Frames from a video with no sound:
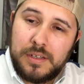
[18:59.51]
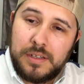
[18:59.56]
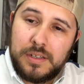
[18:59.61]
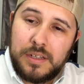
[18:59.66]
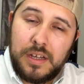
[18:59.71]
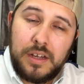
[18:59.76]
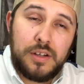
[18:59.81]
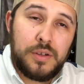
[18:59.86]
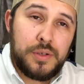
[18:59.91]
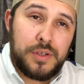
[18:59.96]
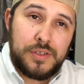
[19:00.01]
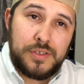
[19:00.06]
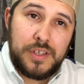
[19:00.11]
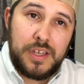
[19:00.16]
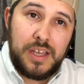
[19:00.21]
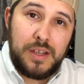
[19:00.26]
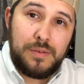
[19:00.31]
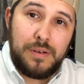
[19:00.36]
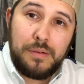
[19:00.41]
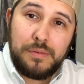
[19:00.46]
Now I know what you're
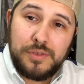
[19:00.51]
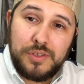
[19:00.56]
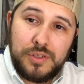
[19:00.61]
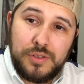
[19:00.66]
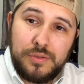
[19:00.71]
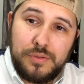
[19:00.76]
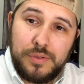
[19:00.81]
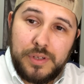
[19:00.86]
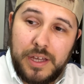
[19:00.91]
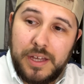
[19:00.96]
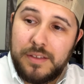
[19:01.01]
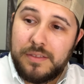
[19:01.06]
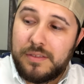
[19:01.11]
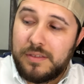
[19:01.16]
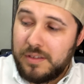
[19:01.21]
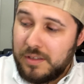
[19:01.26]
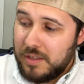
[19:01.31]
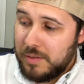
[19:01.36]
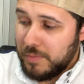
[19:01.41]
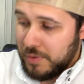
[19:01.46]
saying, why would you get
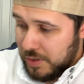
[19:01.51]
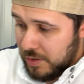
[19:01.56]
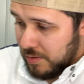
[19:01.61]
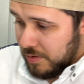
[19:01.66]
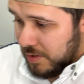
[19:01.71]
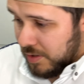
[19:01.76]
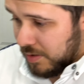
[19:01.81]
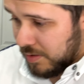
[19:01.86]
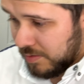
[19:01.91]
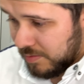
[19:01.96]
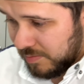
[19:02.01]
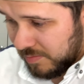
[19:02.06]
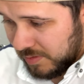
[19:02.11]
the Manurhin